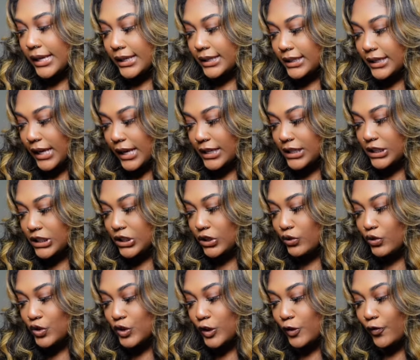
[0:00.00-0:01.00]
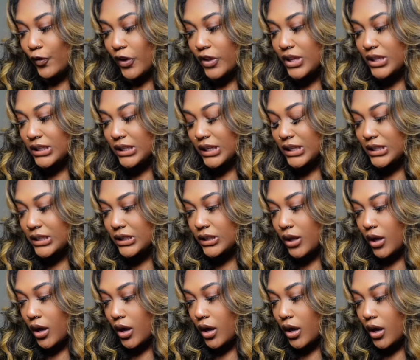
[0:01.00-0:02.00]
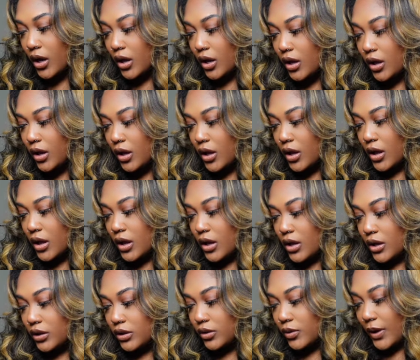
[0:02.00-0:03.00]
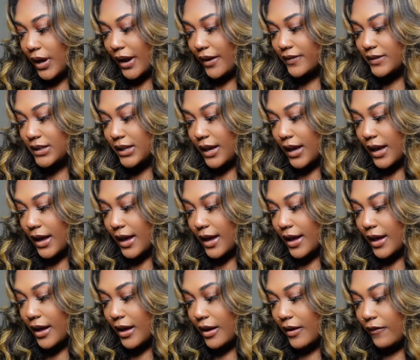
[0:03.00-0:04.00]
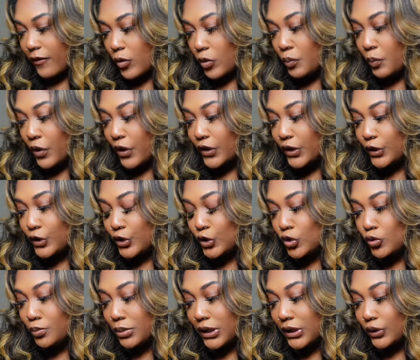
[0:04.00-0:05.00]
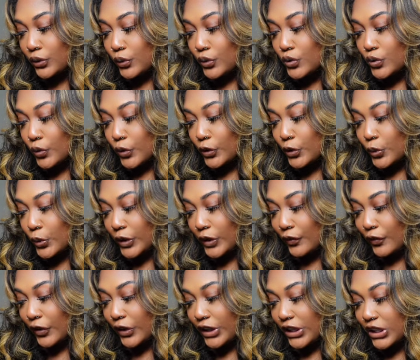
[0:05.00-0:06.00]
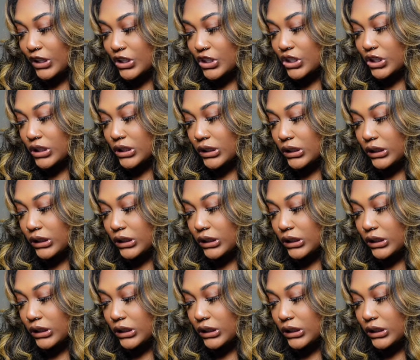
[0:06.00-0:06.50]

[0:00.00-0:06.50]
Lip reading: Yes, usually for this install you have to have more than 2 bundles or 24 inch.